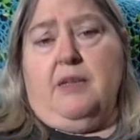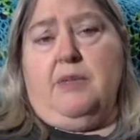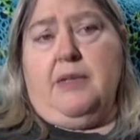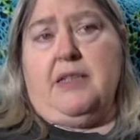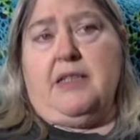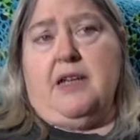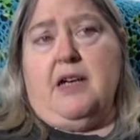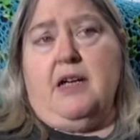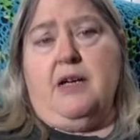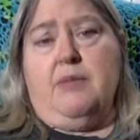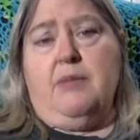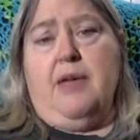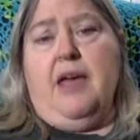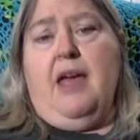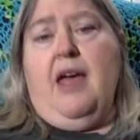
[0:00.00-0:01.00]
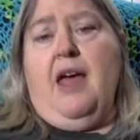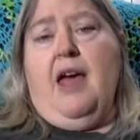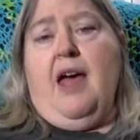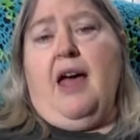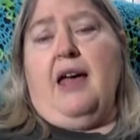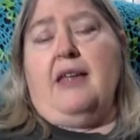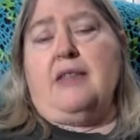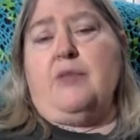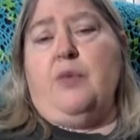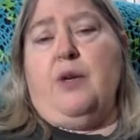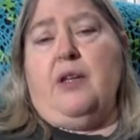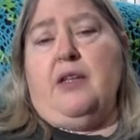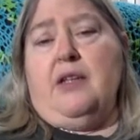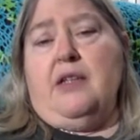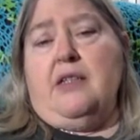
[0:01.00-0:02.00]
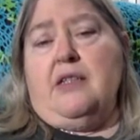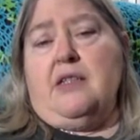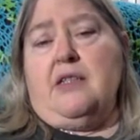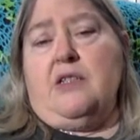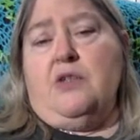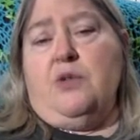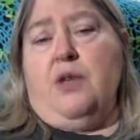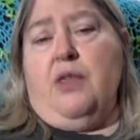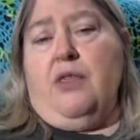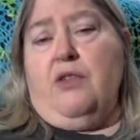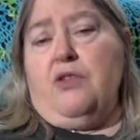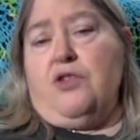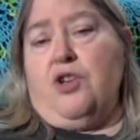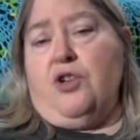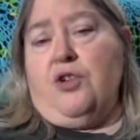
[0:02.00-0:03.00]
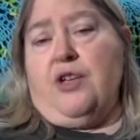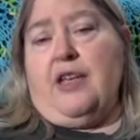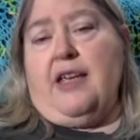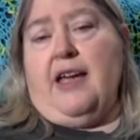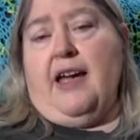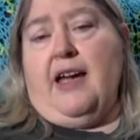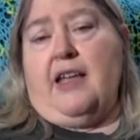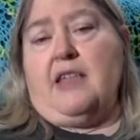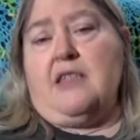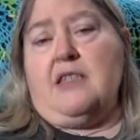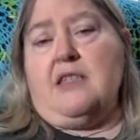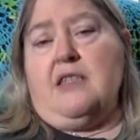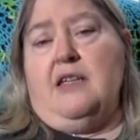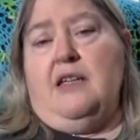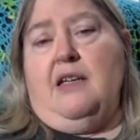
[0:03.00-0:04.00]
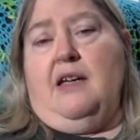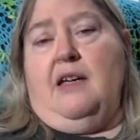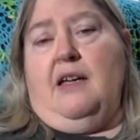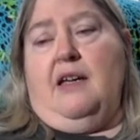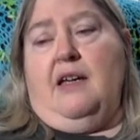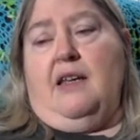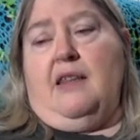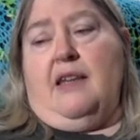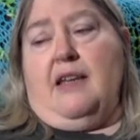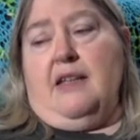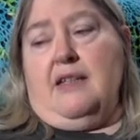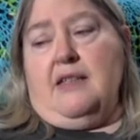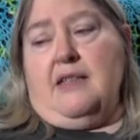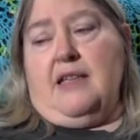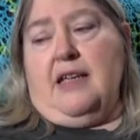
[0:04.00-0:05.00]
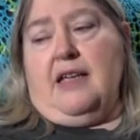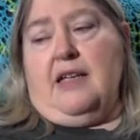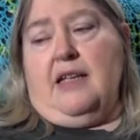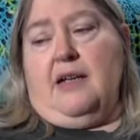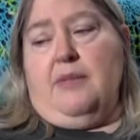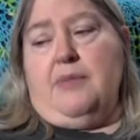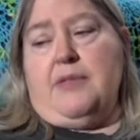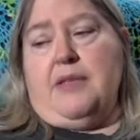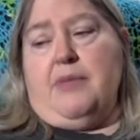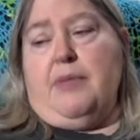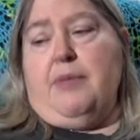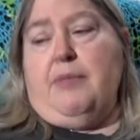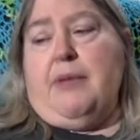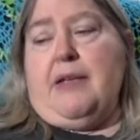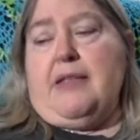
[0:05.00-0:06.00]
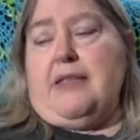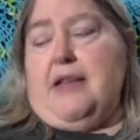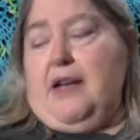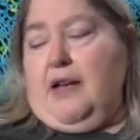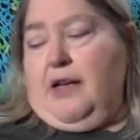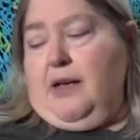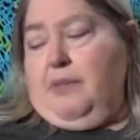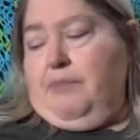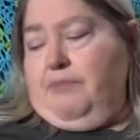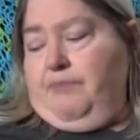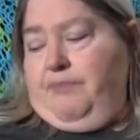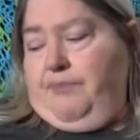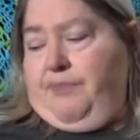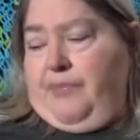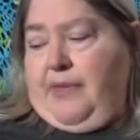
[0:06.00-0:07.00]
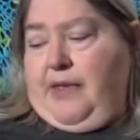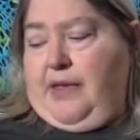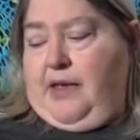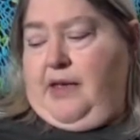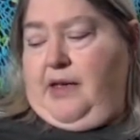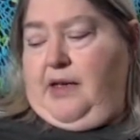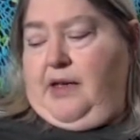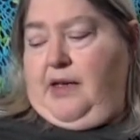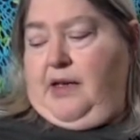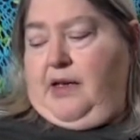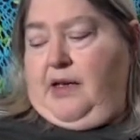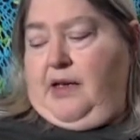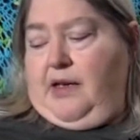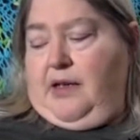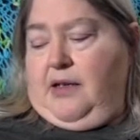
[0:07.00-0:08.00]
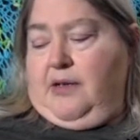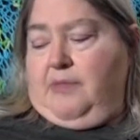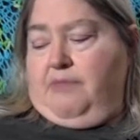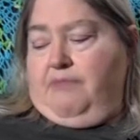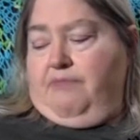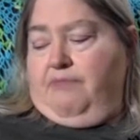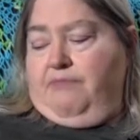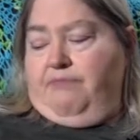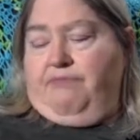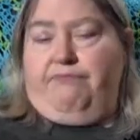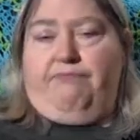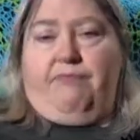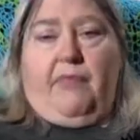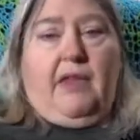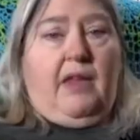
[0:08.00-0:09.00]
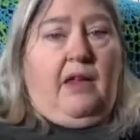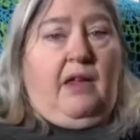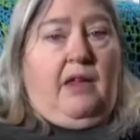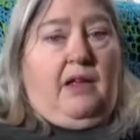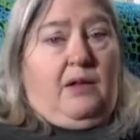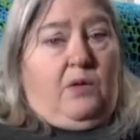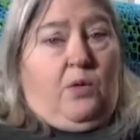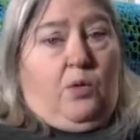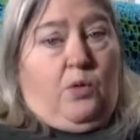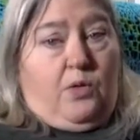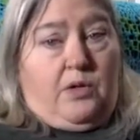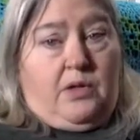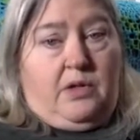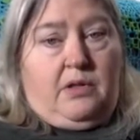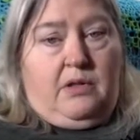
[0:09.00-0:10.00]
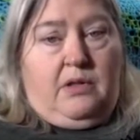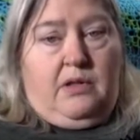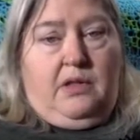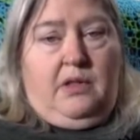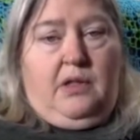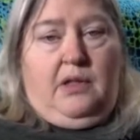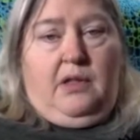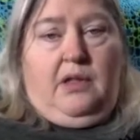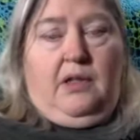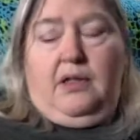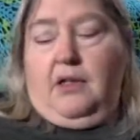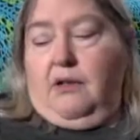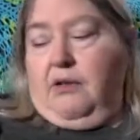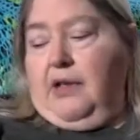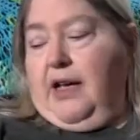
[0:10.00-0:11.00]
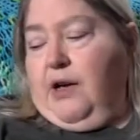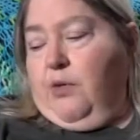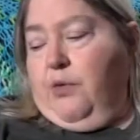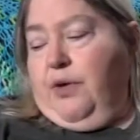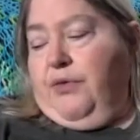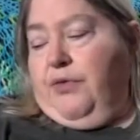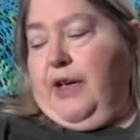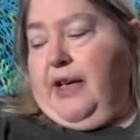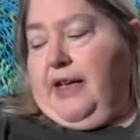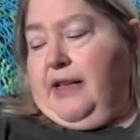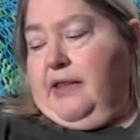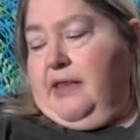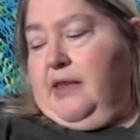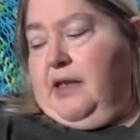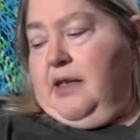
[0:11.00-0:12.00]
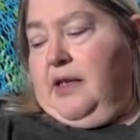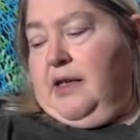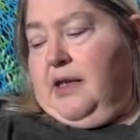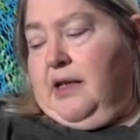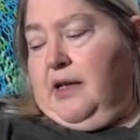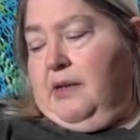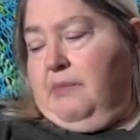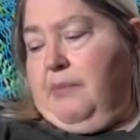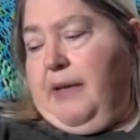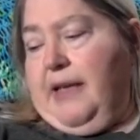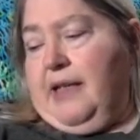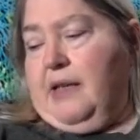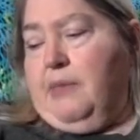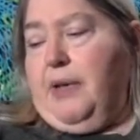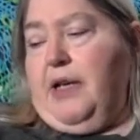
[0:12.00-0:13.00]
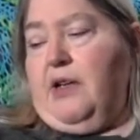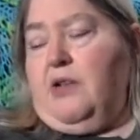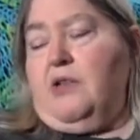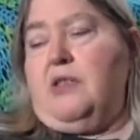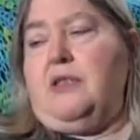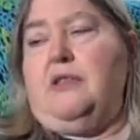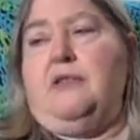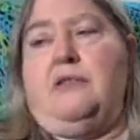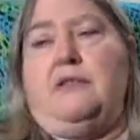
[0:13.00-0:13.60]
of my time as well as doing the turkey hats that has taken up some of my time um, and of course you know now we've added the uh, panda bears